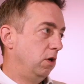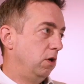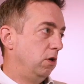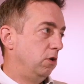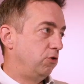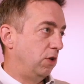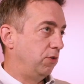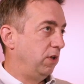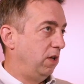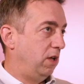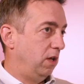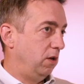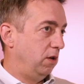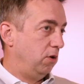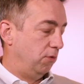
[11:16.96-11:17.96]
So I think,
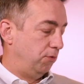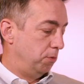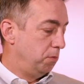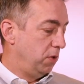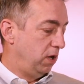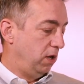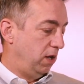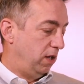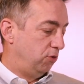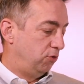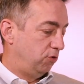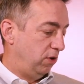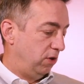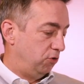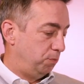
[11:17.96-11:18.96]
for me,
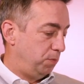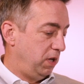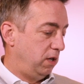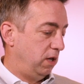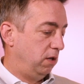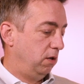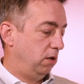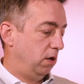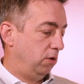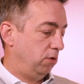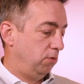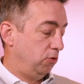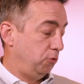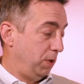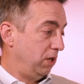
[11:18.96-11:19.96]
it's speaking
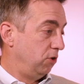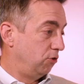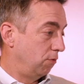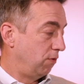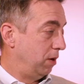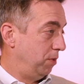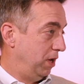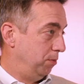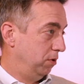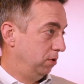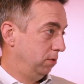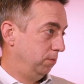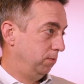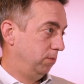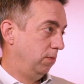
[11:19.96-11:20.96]
to the right
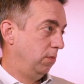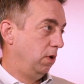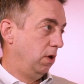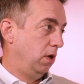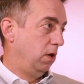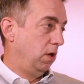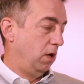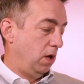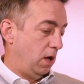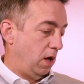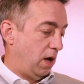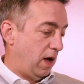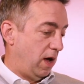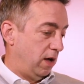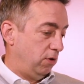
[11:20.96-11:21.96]
people
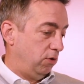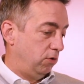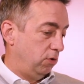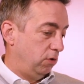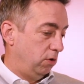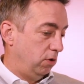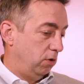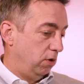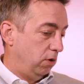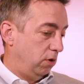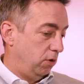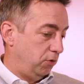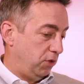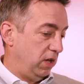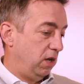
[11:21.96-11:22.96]
and
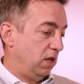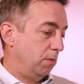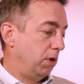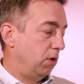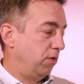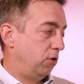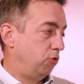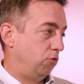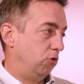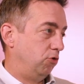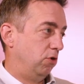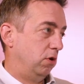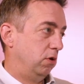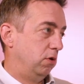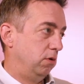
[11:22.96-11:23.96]
thinking about their
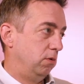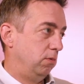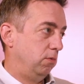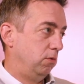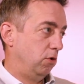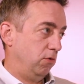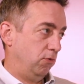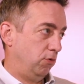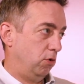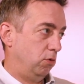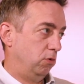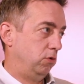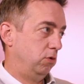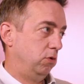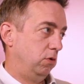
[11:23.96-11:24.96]
structure going
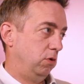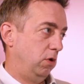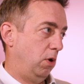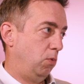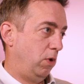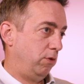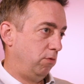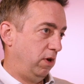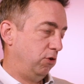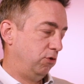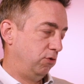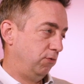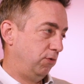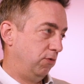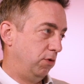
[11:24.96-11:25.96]
forward and whether it
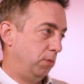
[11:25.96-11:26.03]
is fit for